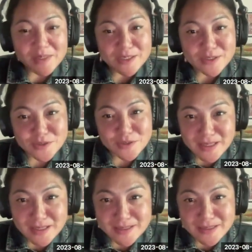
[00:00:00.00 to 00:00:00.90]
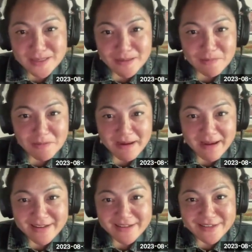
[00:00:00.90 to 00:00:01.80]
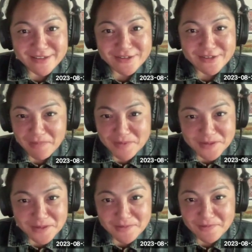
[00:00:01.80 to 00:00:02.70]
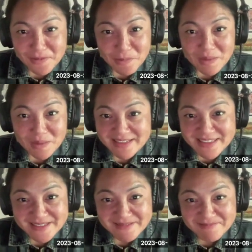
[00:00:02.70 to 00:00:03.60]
to join the Startup Grind chapter for a bit.